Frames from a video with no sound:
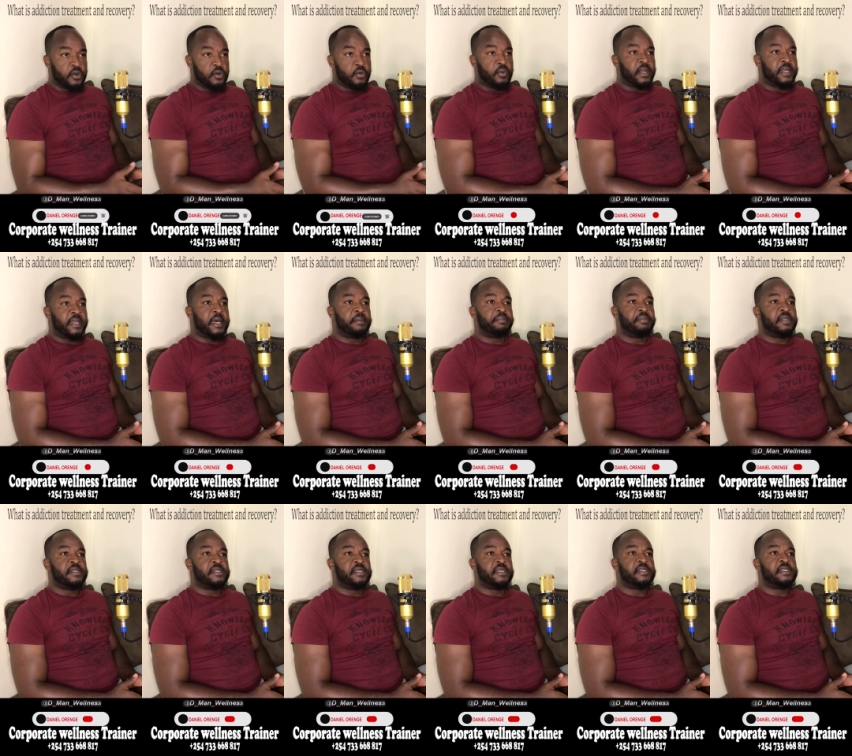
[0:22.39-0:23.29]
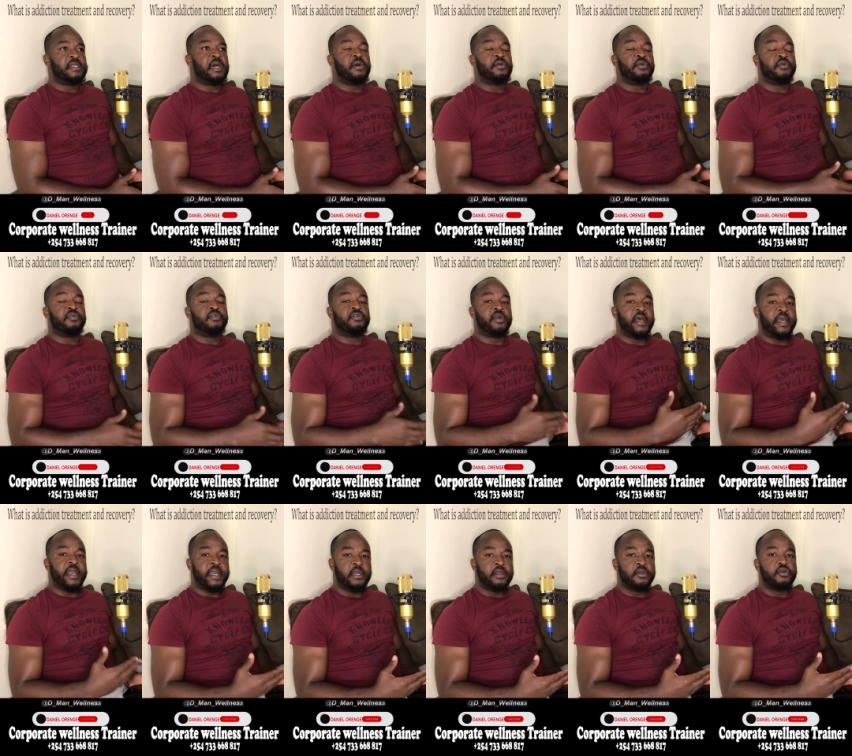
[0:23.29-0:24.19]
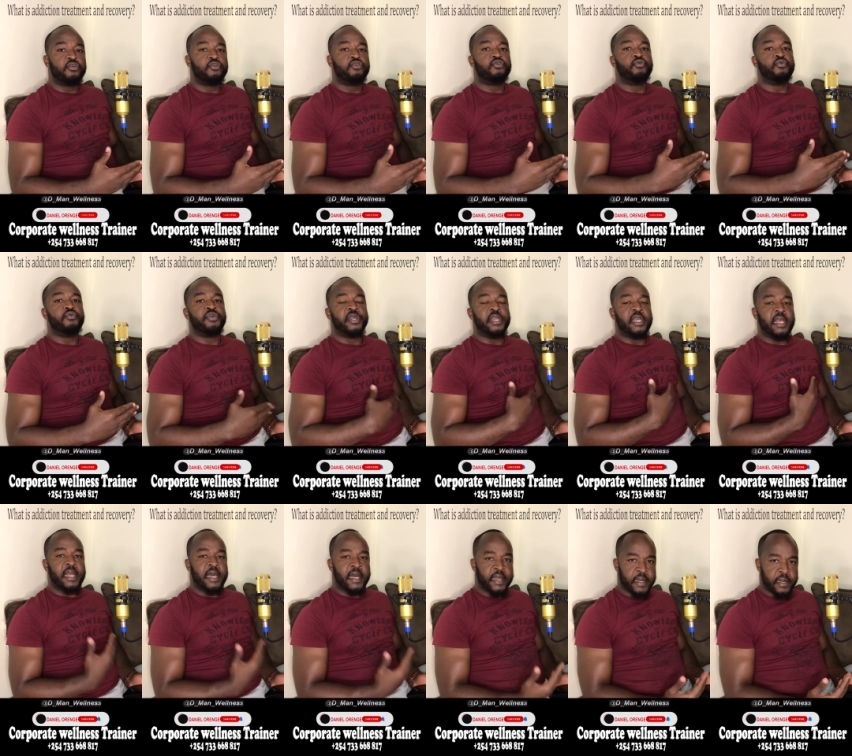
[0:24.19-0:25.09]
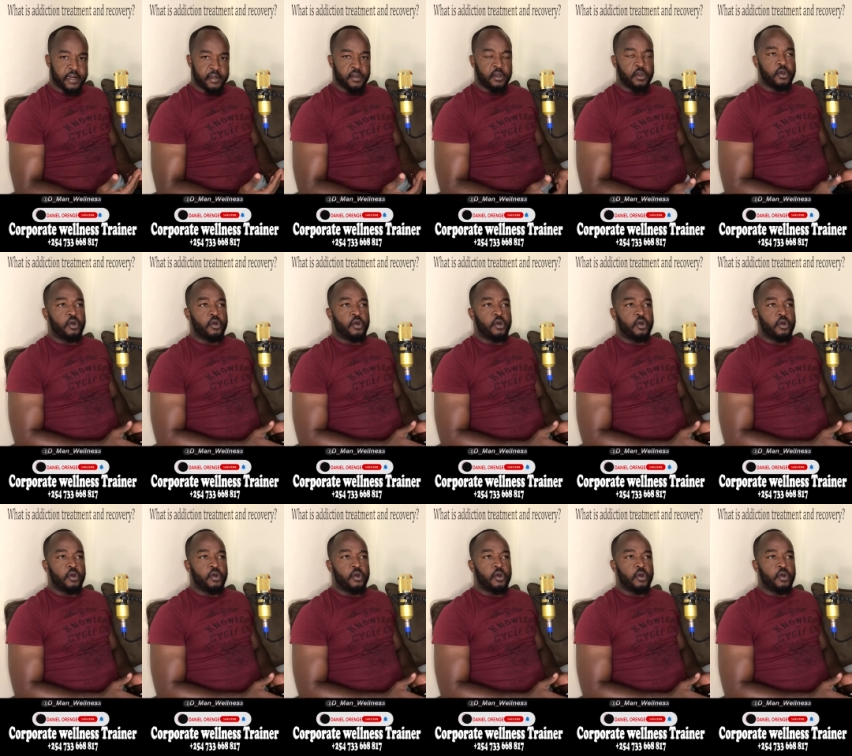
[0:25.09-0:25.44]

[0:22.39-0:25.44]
what happens is now you're trying to relearn